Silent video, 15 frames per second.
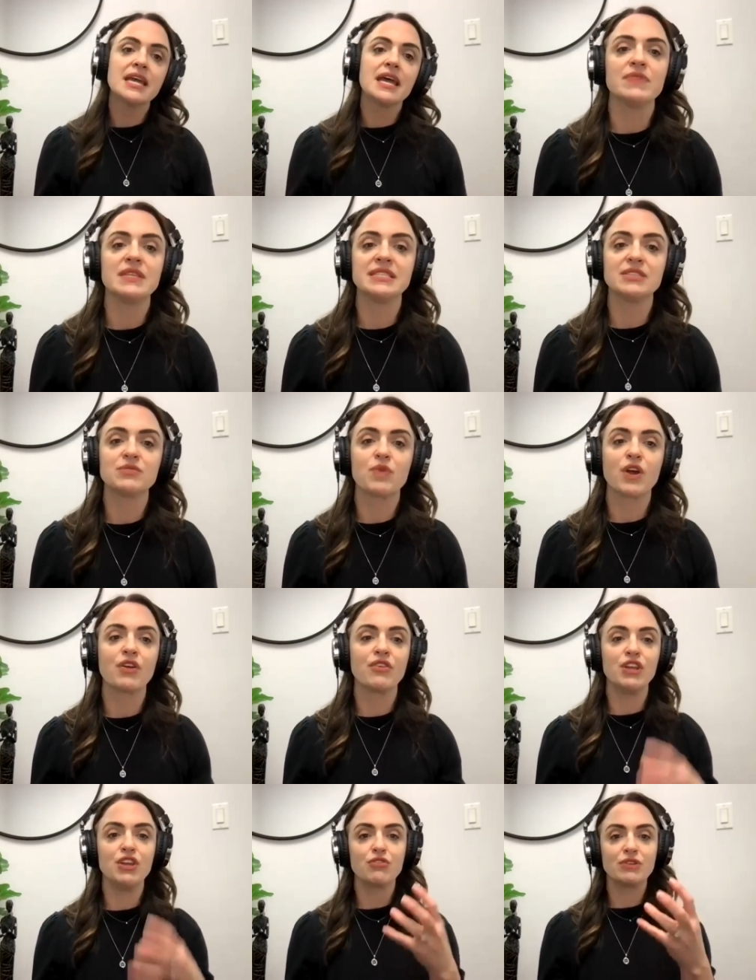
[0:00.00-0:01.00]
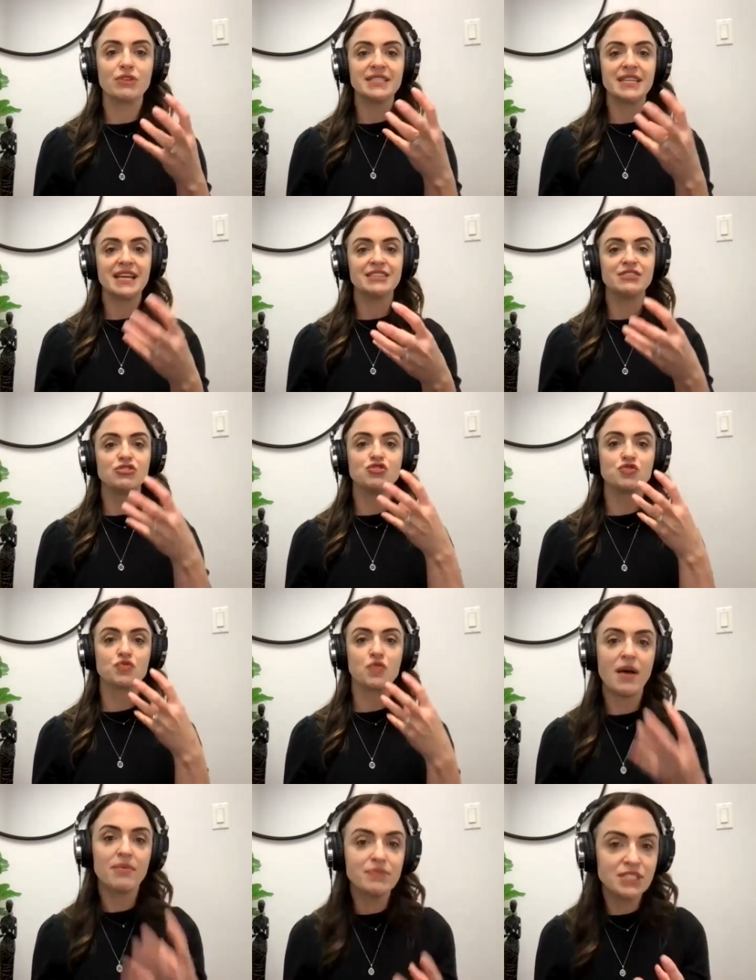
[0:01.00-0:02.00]
This is where the uterus has
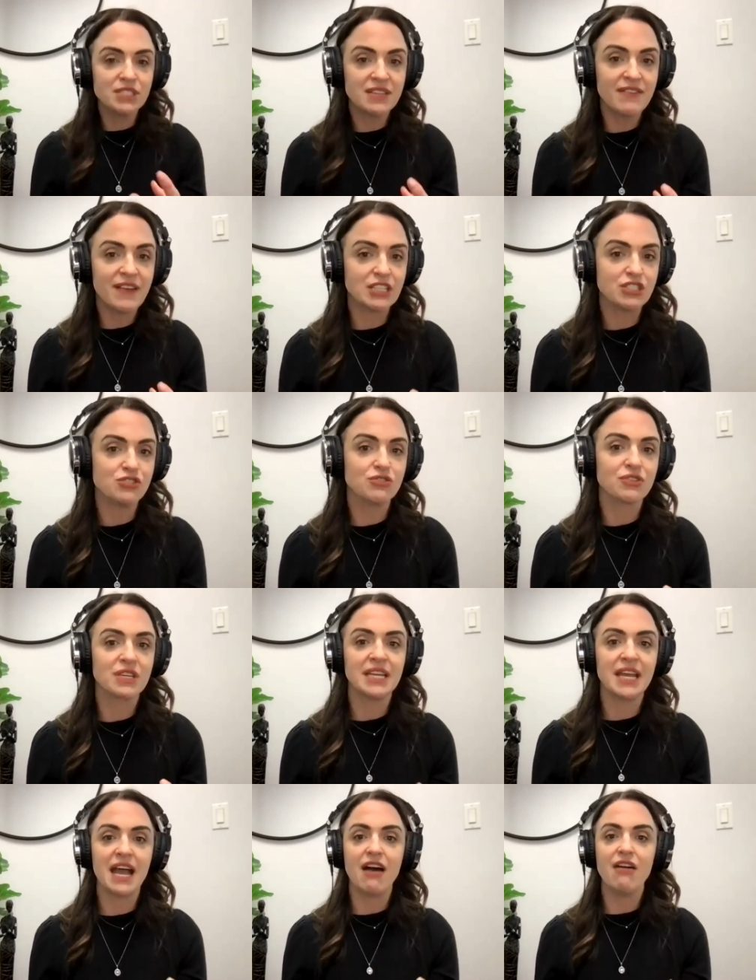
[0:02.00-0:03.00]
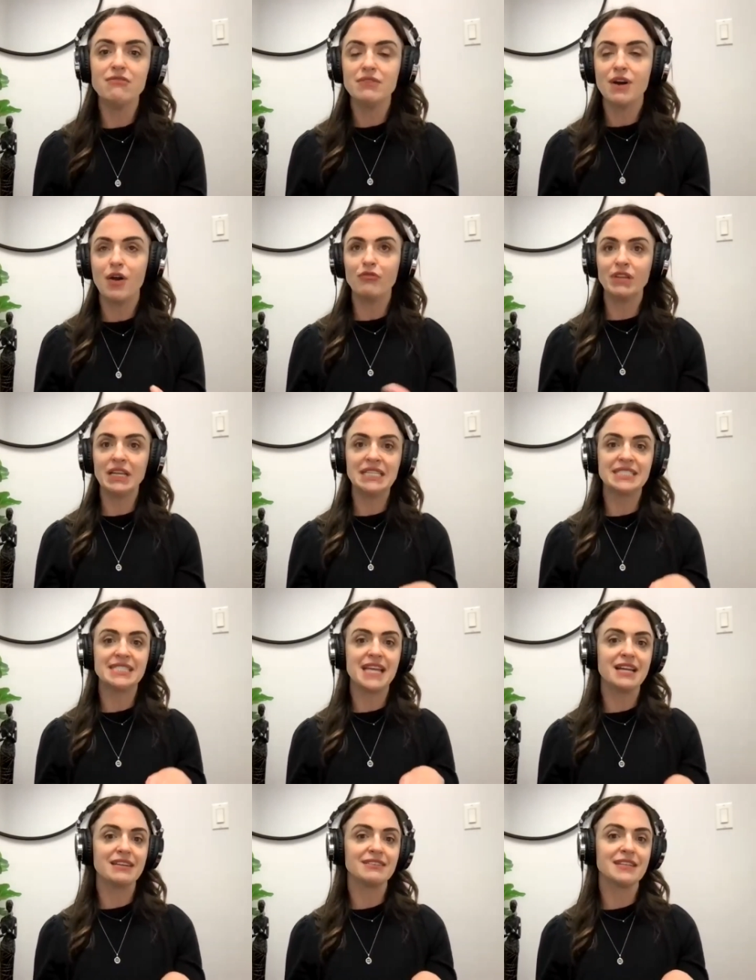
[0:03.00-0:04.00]
dropped into the vaginal canal. Hopefully it's
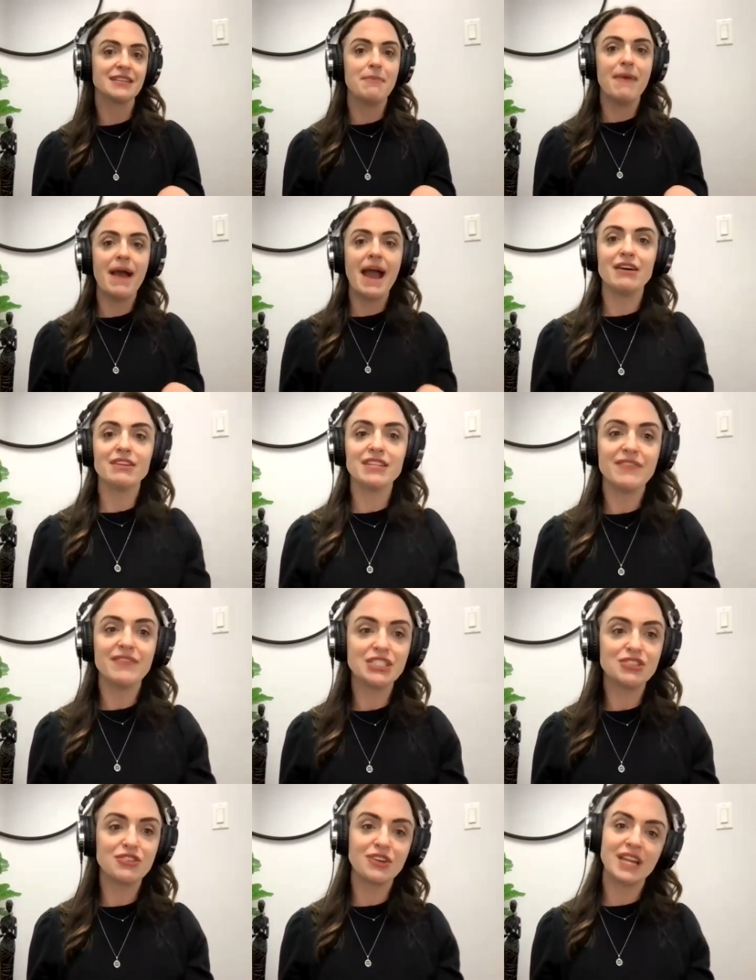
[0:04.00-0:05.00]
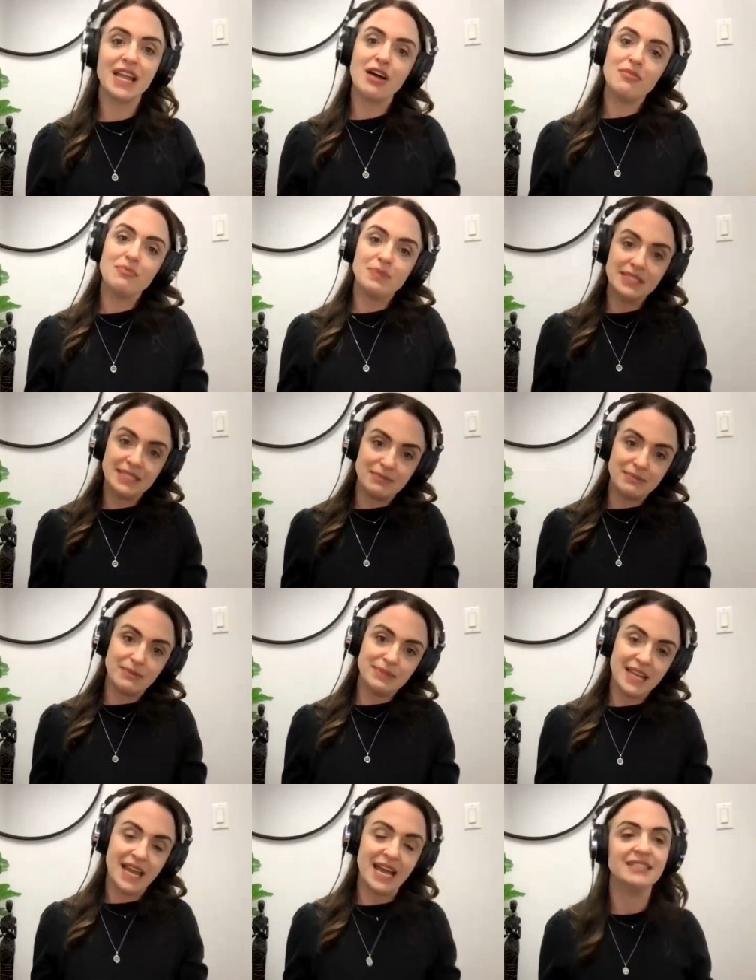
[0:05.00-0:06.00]
not come out of the vaginal canal, but sometimes
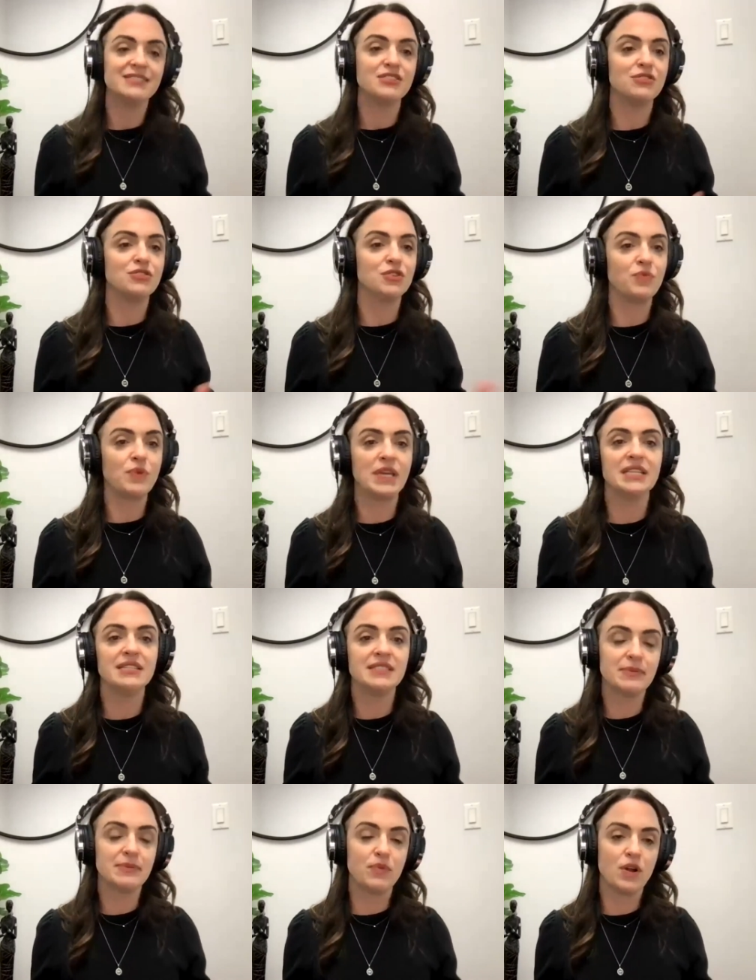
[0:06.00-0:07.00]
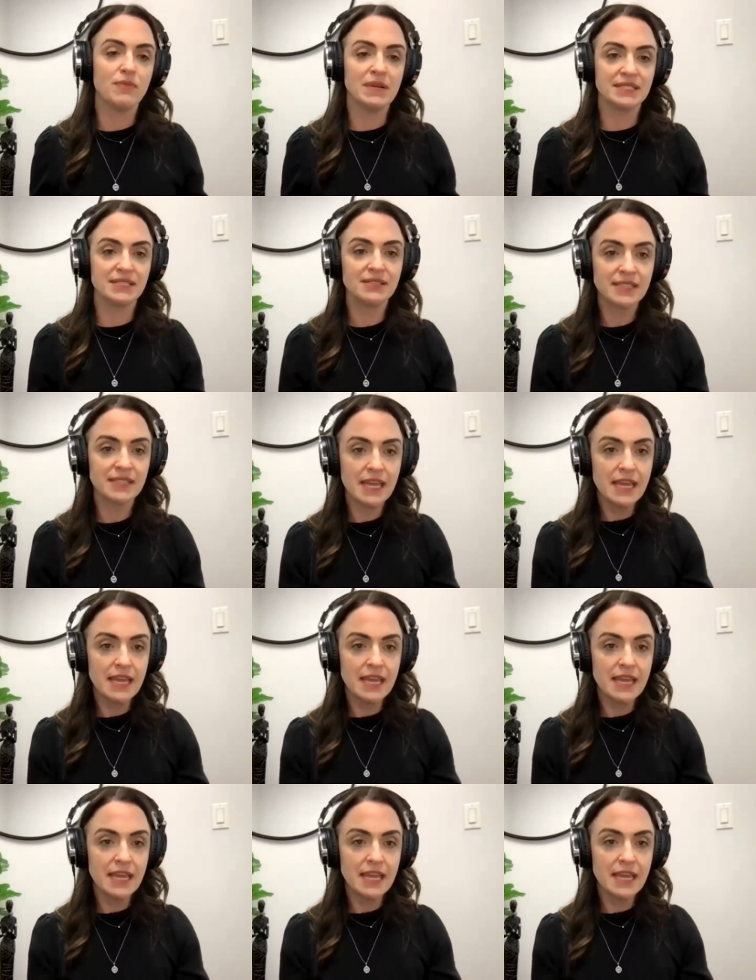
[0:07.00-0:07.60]
it has due to weakened support muscles.